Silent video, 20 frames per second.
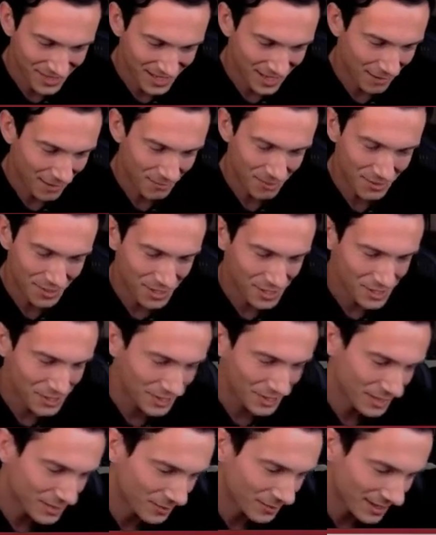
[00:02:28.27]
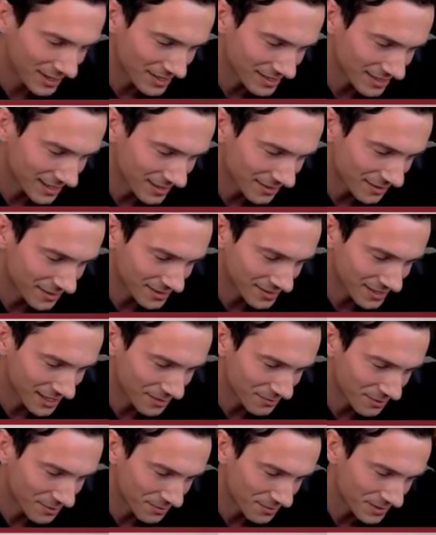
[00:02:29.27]
I'm pretty sure that's why
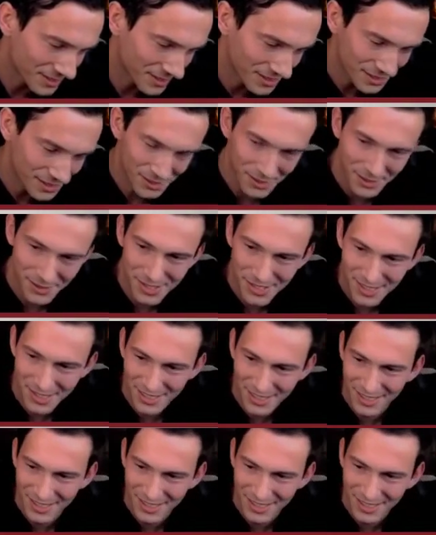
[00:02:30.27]
Zach went with these screws.